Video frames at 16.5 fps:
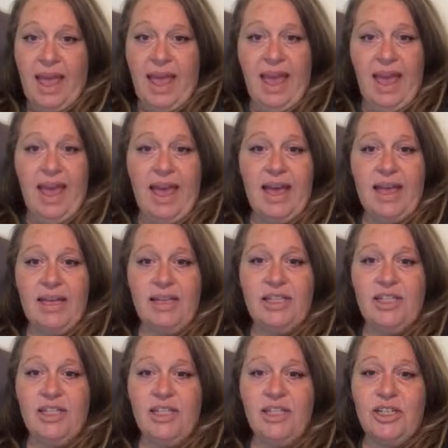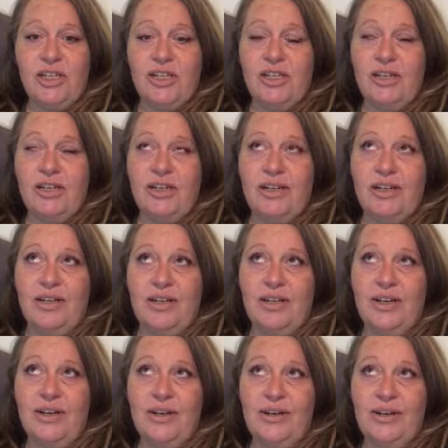And
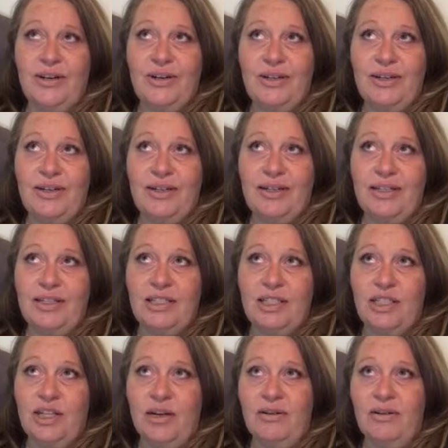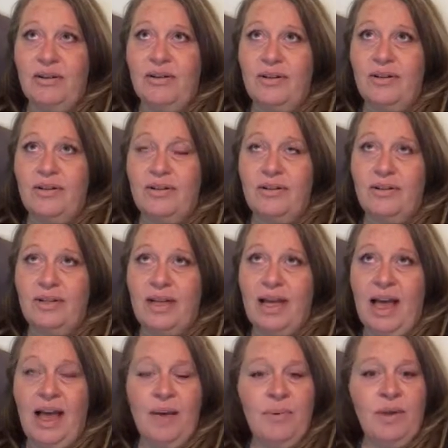her general
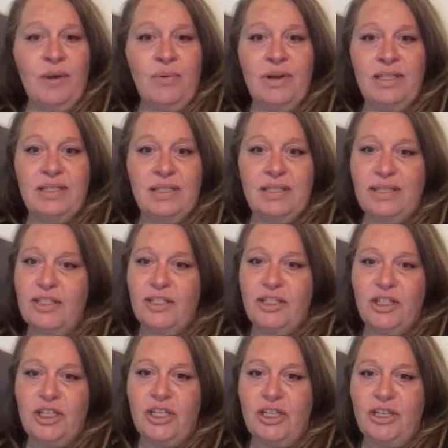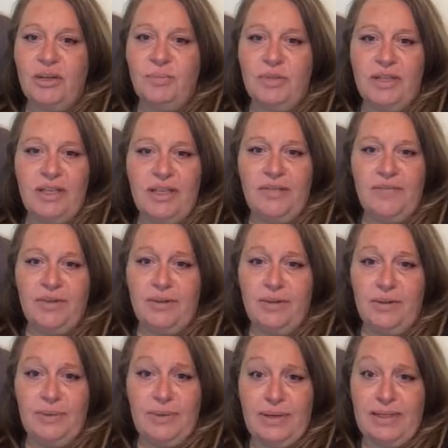comment was that she couldn't believe
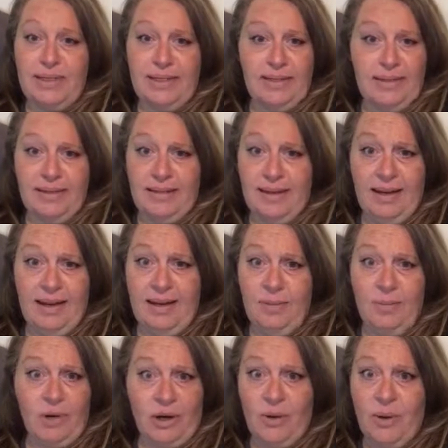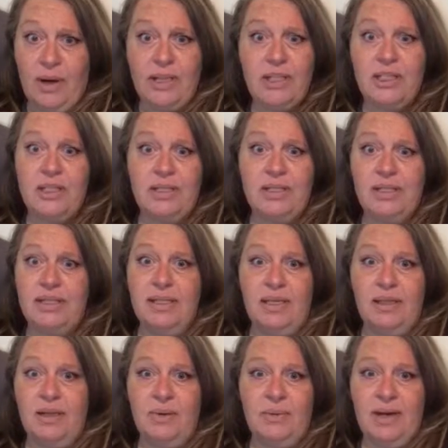that there wasn't any more questions
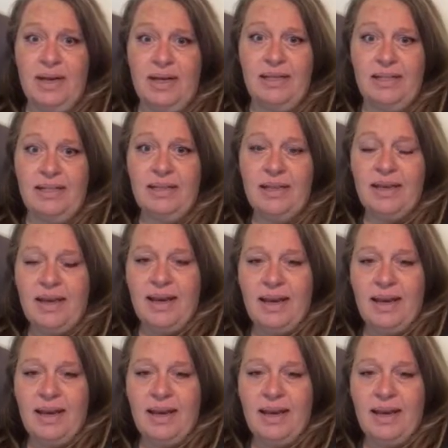than there was.